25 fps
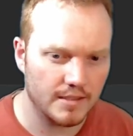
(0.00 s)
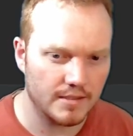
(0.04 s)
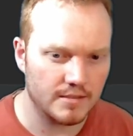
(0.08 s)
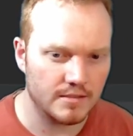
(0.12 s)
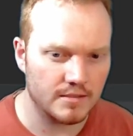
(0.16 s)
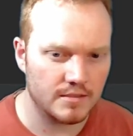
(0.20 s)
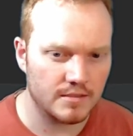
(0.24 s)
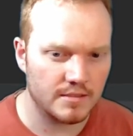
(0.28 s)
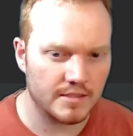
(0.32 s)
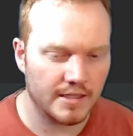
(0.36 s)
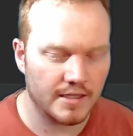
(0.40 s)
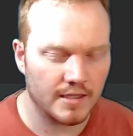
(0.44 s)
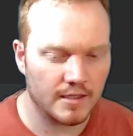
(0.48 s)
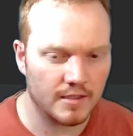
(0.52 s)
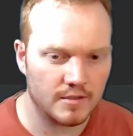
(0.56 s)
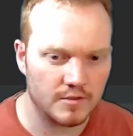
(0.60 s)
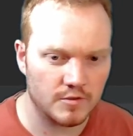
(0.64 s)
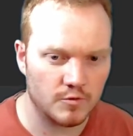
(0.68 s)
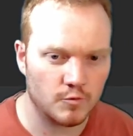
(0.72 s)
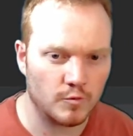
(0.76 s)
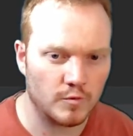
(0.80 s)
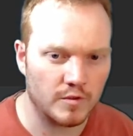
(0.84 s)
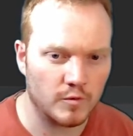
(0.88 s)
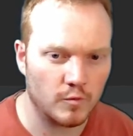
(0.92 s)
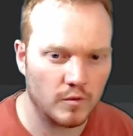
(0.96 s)
is
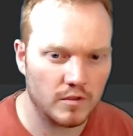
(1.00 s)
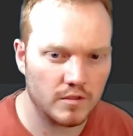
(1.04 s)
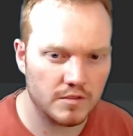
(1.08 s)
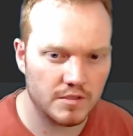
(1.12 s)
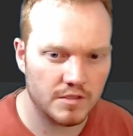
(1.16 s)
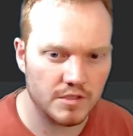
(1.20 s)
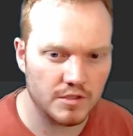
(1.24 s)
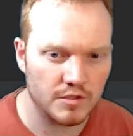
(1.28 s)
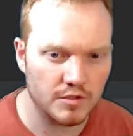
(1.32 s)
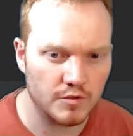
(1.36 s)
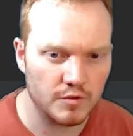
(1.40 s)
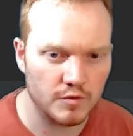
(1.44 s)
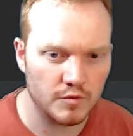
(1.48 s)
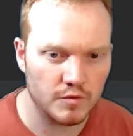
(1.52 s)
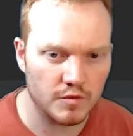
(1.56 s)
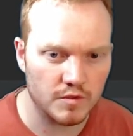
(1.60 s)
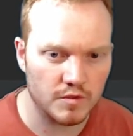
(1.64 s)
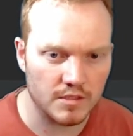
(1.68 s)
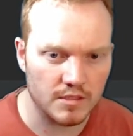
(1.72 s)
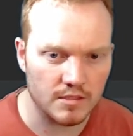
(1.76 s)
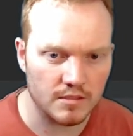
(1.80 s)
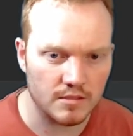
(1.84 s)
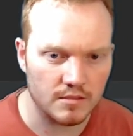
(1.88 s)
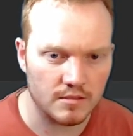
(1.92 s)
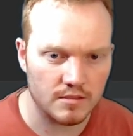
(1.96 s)
that we want to use
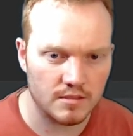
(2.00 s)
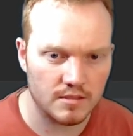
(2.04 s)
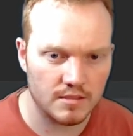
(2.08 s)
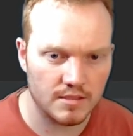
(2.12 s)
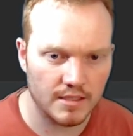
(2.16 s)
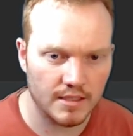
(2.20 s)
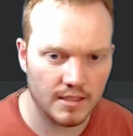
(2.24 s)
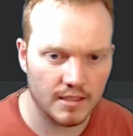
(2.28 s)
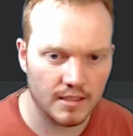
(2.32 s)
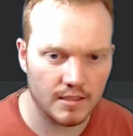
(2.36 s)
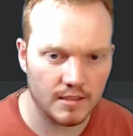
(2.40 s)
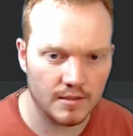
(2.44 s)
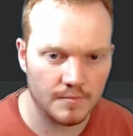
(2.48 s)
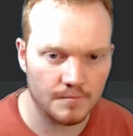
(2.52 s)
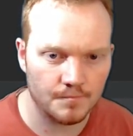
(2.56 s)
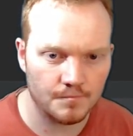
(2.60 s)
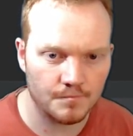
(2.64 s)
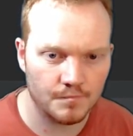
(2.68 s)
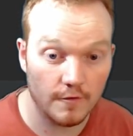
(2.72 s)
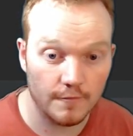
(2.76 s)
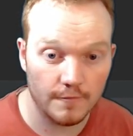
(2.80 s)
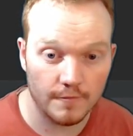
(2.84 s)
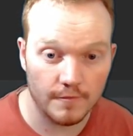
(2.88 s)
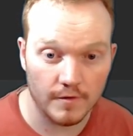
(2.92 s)
the same